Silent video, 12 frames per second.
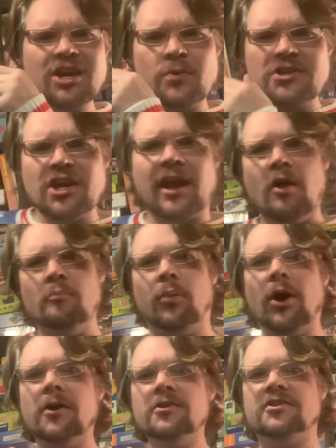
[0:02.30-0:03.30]
we check out
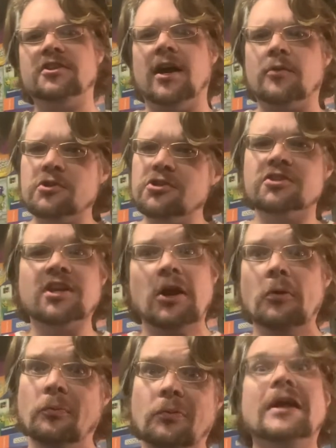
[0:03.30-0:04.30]
Bardsung, which looks like
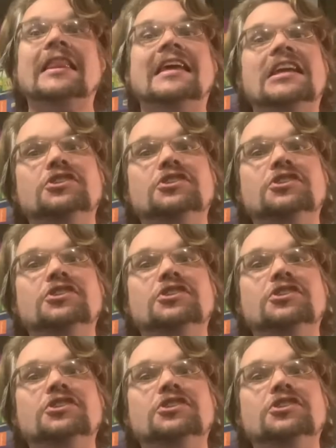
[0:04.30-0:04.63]
a really